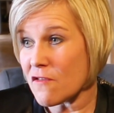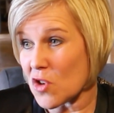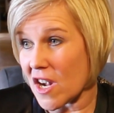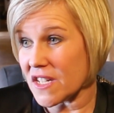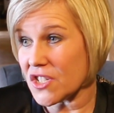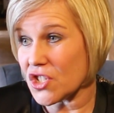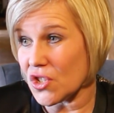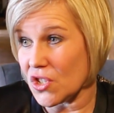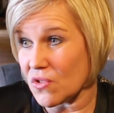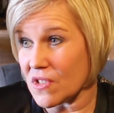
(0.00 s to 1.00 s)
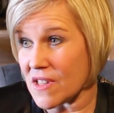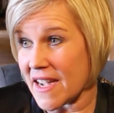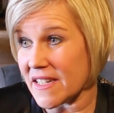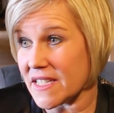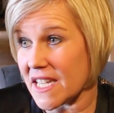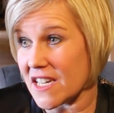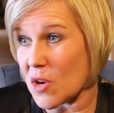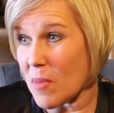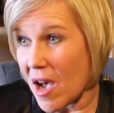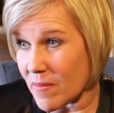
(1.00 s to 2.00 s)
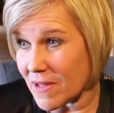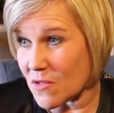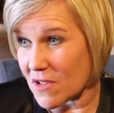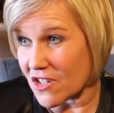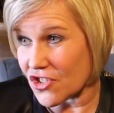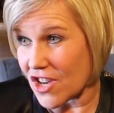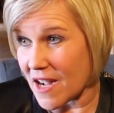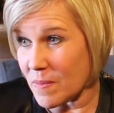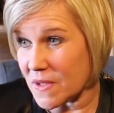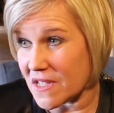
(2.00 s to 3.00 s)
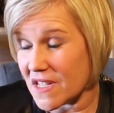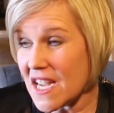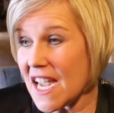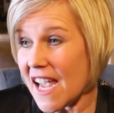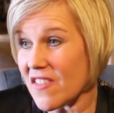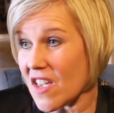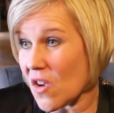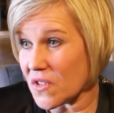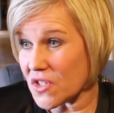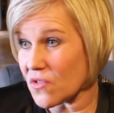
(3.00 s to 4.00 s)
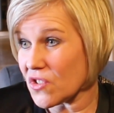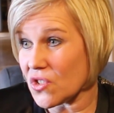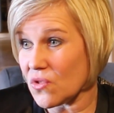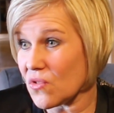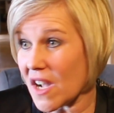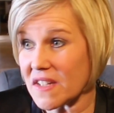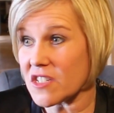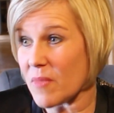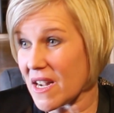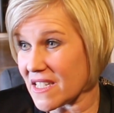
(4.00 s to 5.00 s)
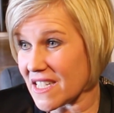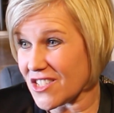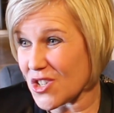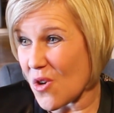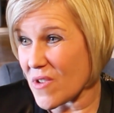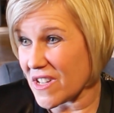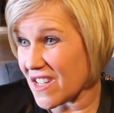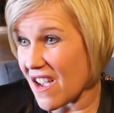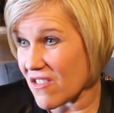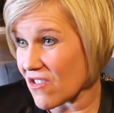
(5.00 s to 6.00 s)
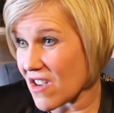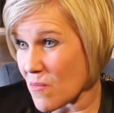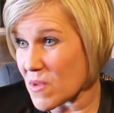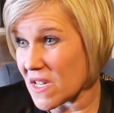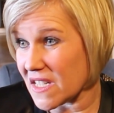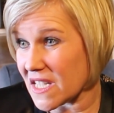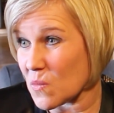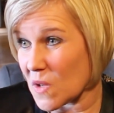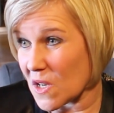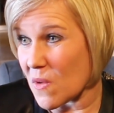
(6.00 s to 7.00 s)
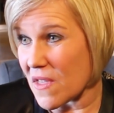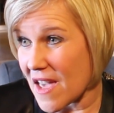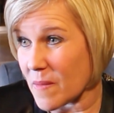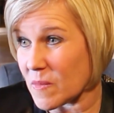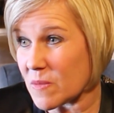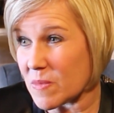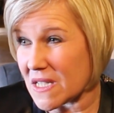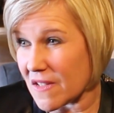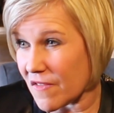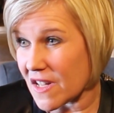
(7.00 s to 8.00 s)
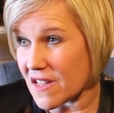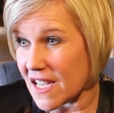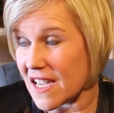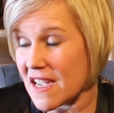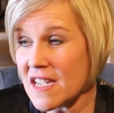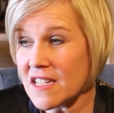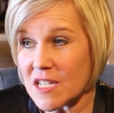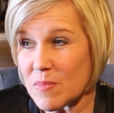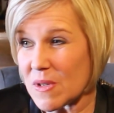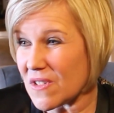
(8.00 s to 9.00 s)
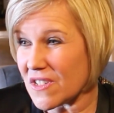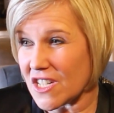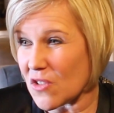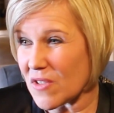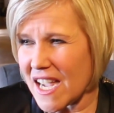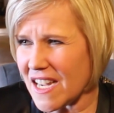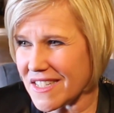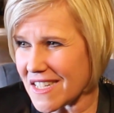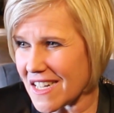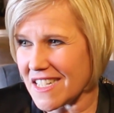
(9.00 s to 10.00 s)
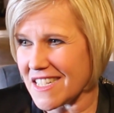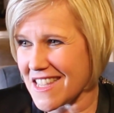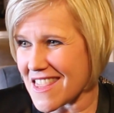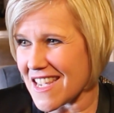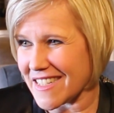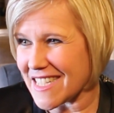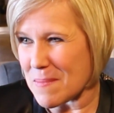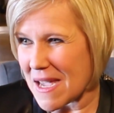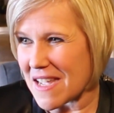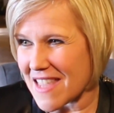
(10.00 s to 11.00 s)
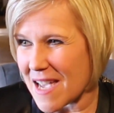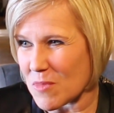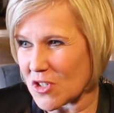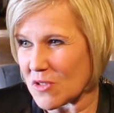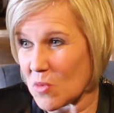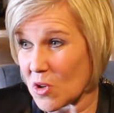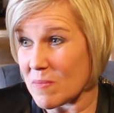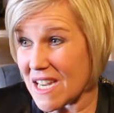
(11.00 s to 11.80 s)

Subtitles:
for us to utilize in our public workshops, and then also to customize it to go into other companies and work with them specifically to build, case studies and things that make it that much more